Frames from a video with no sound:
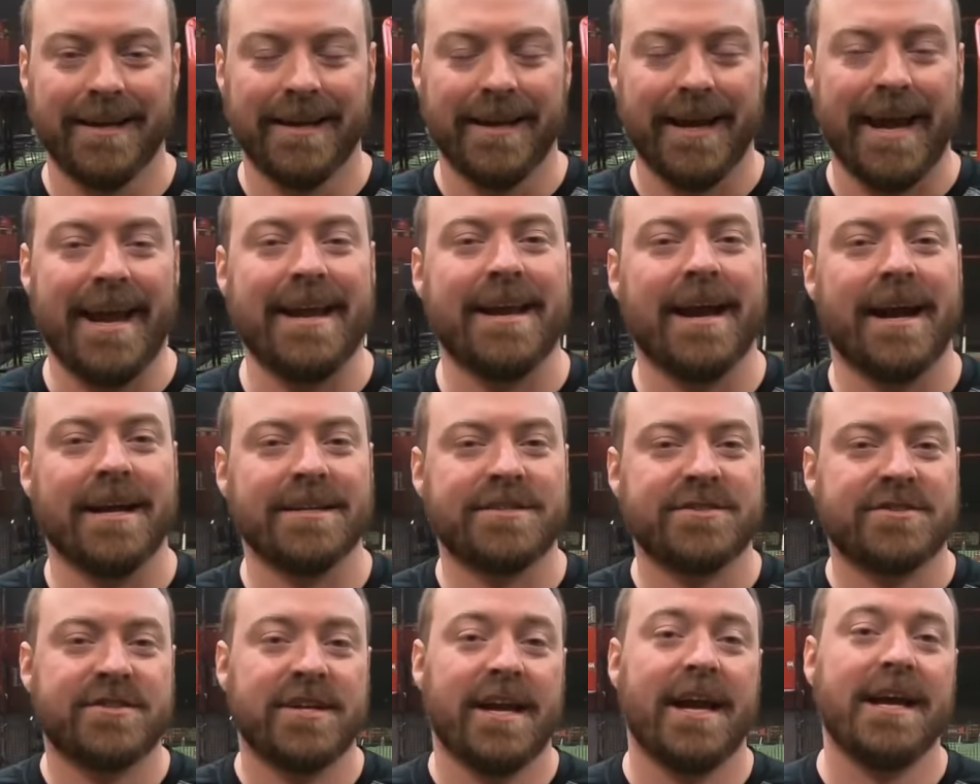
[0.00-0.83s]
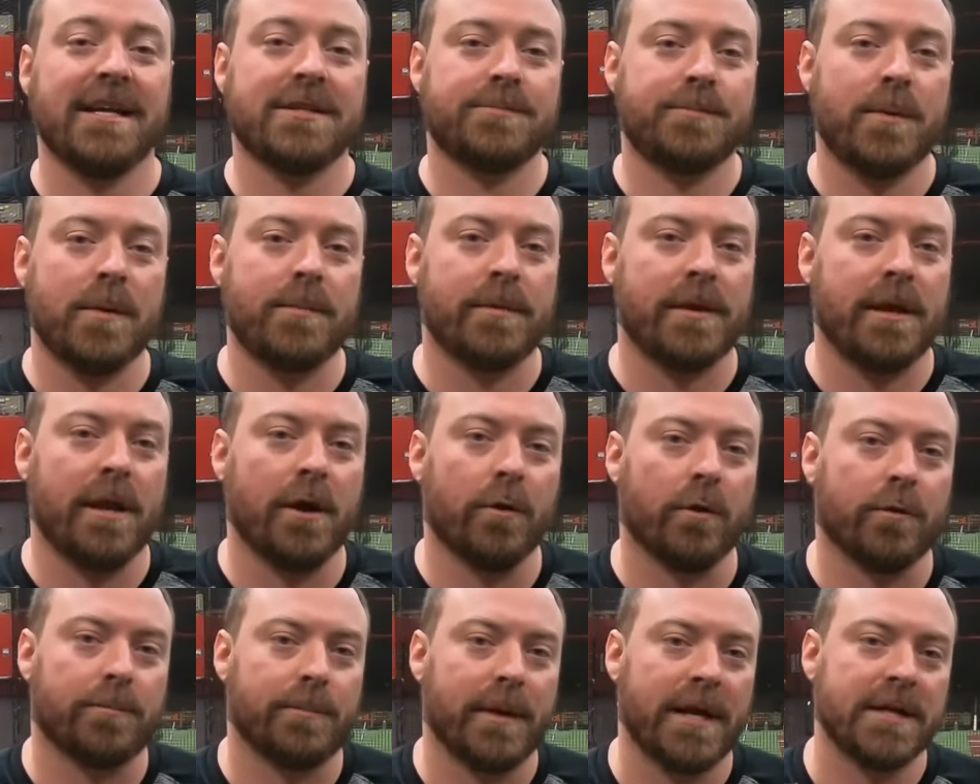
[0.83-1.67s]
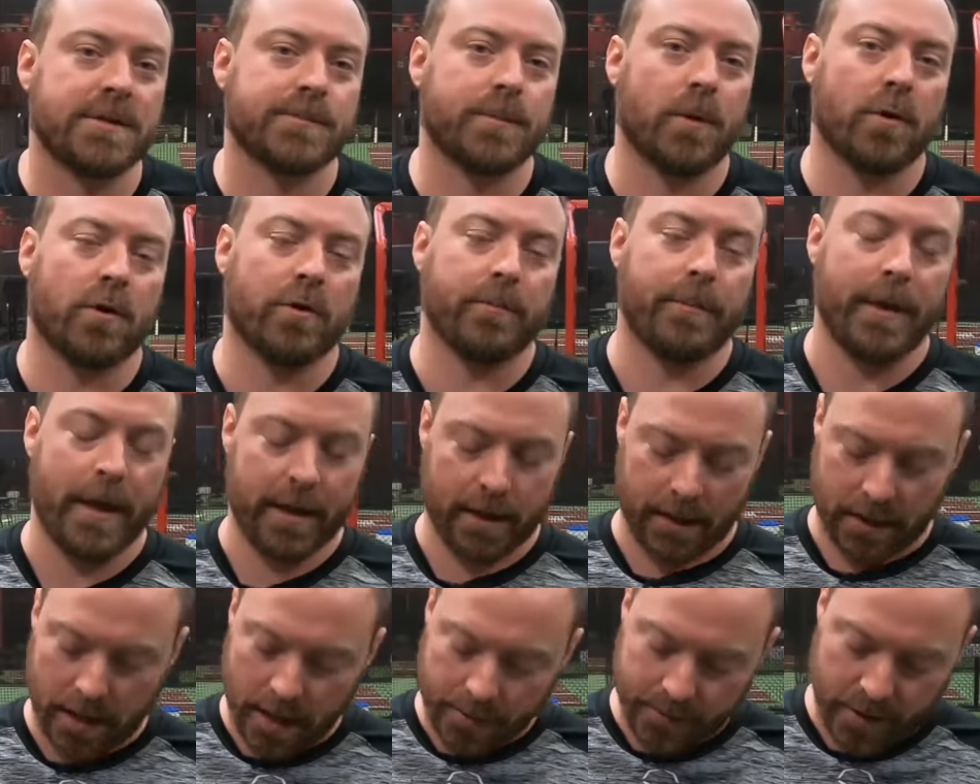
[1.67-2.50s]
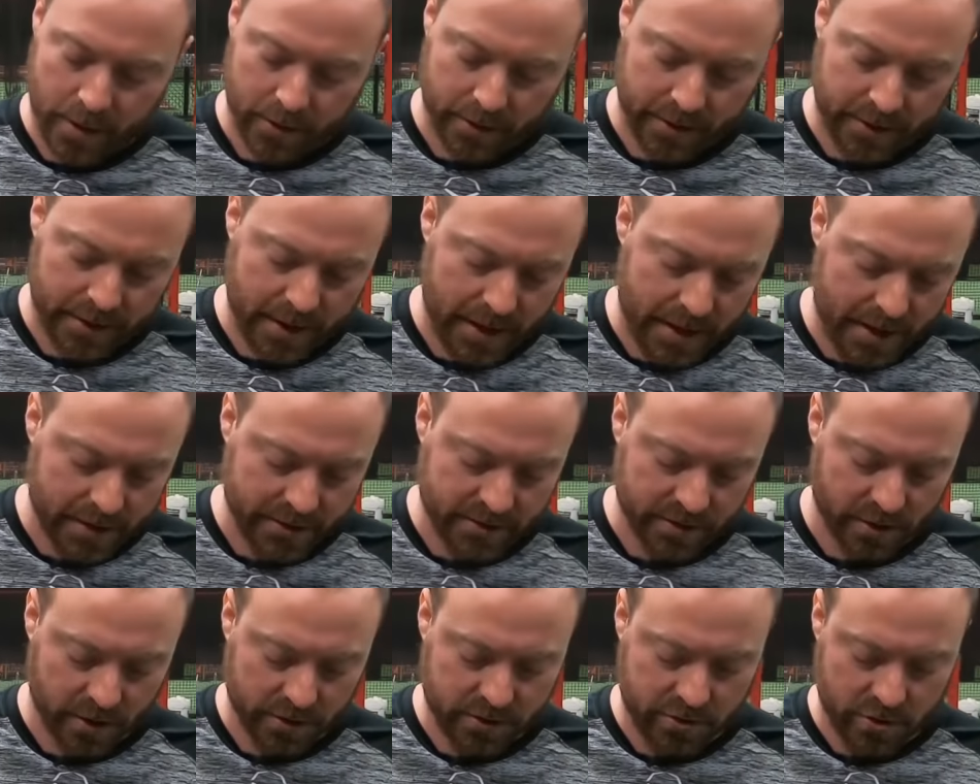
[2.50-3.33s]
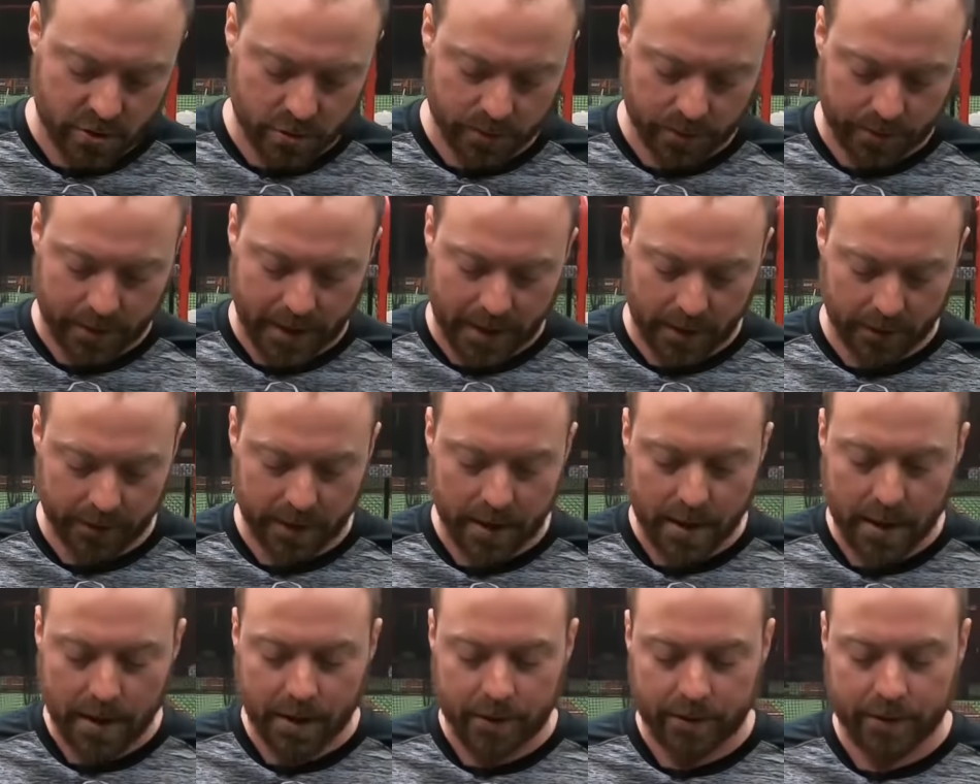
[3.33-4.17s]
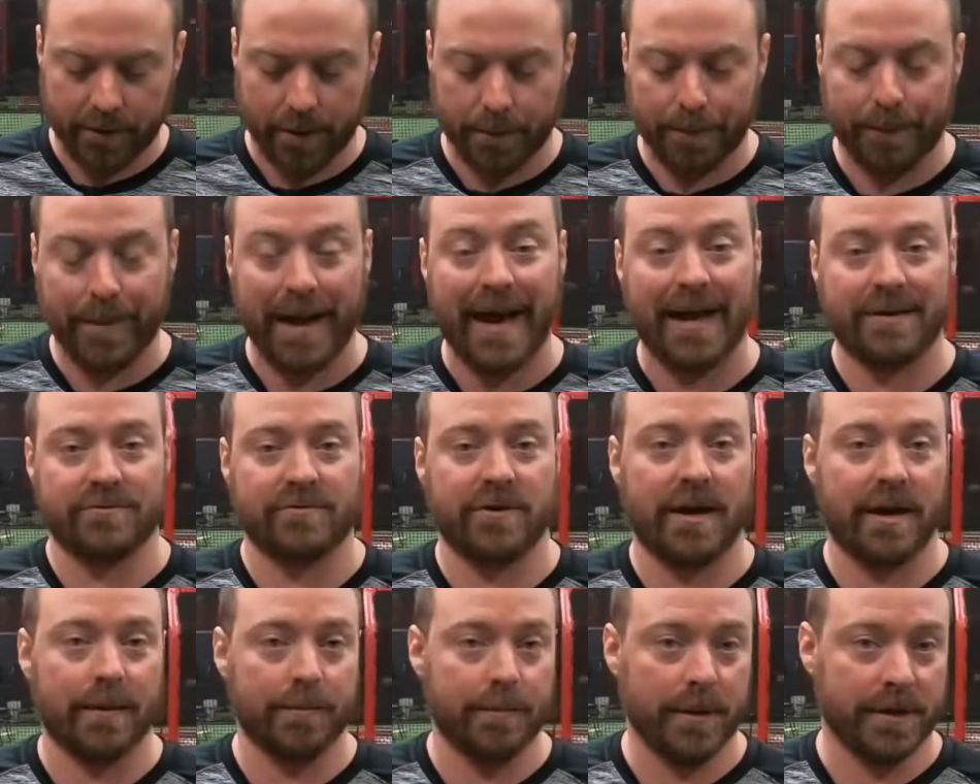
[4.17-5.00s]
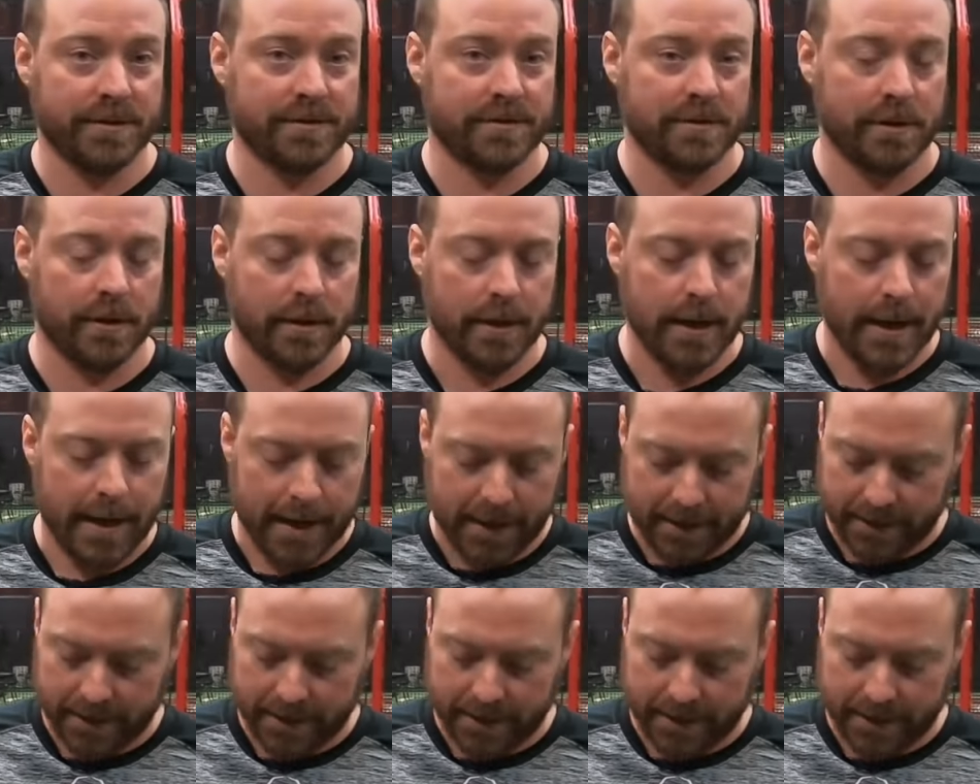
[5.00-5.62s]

Hey guys, Chas Pippitt here with Baseball Rebellion, and I'm here today to talk to you about the Bat Drag Buster.